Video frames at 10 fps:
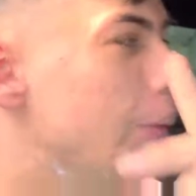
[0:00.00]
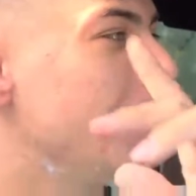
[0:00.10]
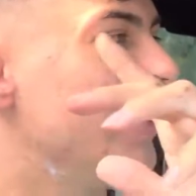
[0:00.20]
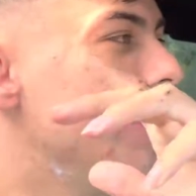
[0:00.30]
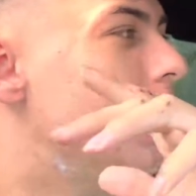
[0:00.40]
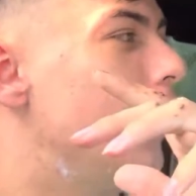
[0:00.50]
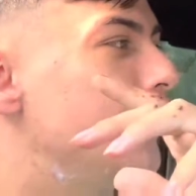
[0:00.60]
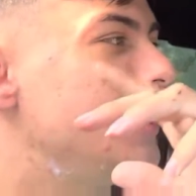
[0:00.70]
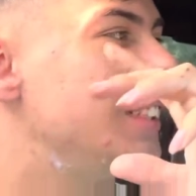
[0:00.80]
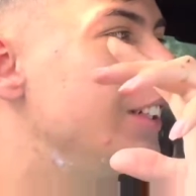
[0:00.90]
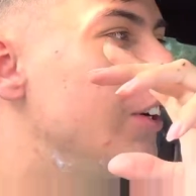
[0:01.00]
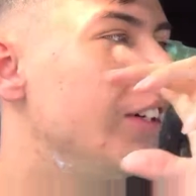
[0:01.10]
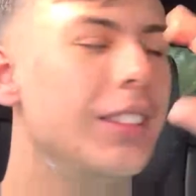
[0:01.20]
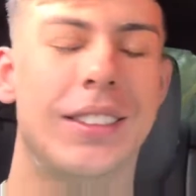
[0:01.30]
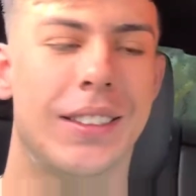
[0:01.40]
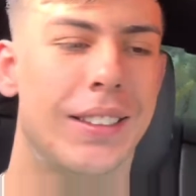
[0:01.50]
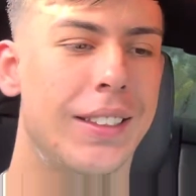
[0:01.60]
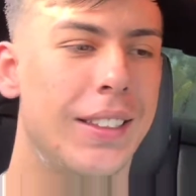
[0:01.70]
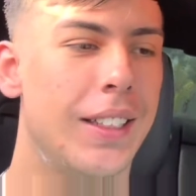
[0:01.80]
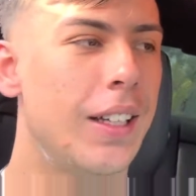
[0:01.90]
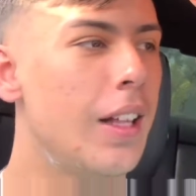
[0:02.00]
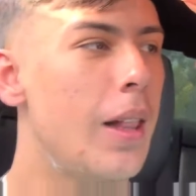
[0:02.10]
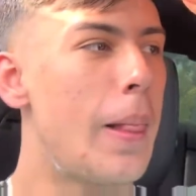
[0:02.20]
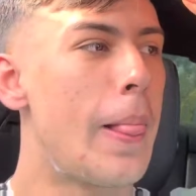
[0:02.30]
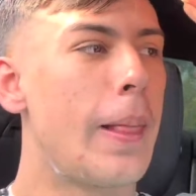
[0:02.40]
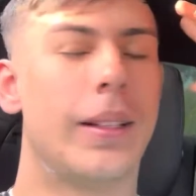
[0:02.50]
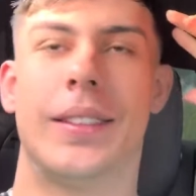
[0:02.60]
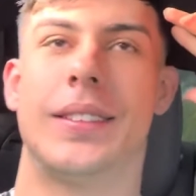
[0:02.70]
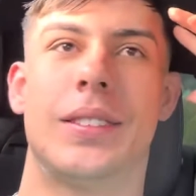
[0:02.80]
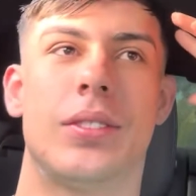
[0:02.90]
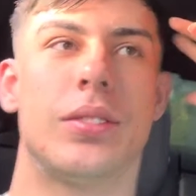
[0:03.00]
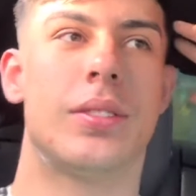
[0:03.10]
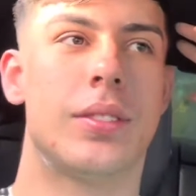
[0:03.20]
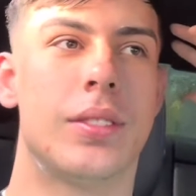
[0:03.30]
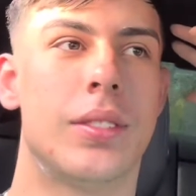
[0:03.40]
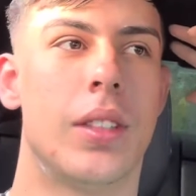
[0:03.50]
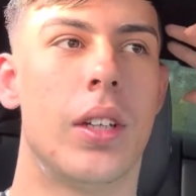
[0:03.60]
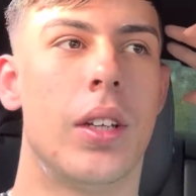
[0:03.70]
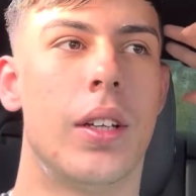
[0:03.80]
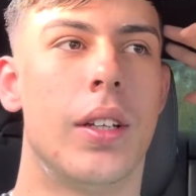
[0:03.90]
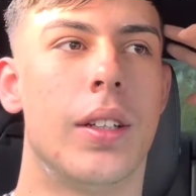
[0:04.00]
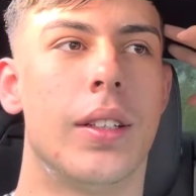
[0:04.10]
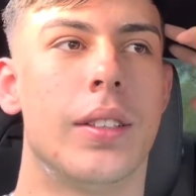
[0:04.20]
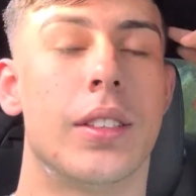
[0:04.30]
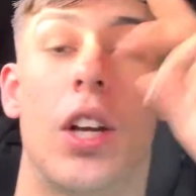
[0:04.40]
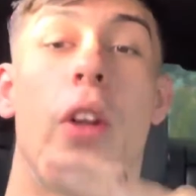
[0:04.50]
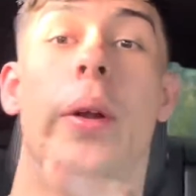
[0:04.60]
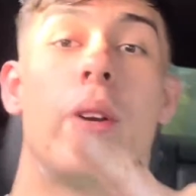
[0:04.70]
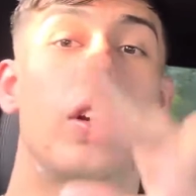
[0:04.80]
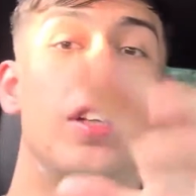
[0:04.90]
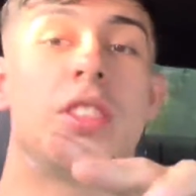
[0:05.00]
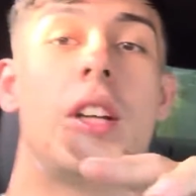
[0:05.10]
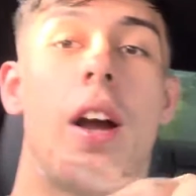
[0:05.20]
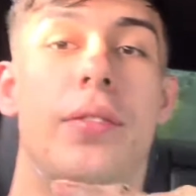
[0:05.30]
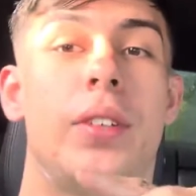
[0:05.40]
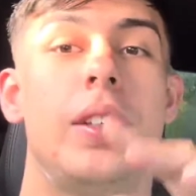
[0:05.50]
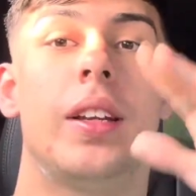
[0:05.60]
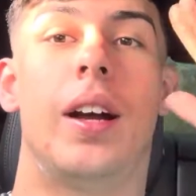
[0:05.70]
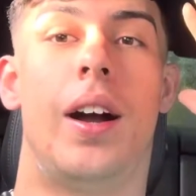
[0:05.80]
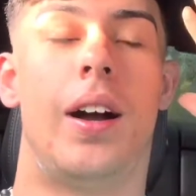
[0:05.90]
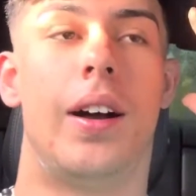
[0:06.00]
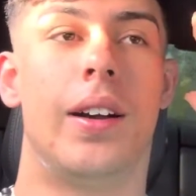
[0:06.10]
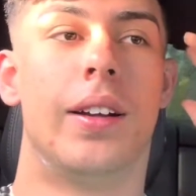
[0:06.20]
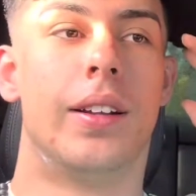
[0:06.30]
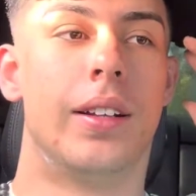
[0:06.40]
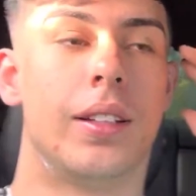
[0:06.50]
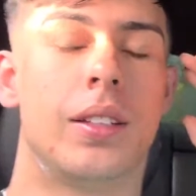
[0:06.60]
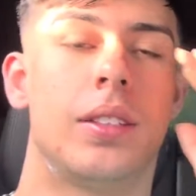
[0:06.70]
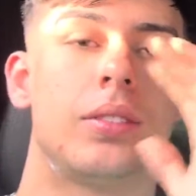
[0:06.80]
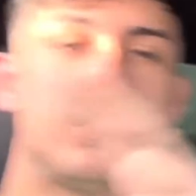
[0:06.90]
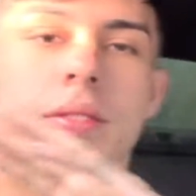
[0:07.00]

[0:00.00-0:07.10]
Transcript: we going? Coffees and cars? Fucking, yeah, Colorado Cars and Coffee. Colorado Cars and Coffee. Hosted by Adam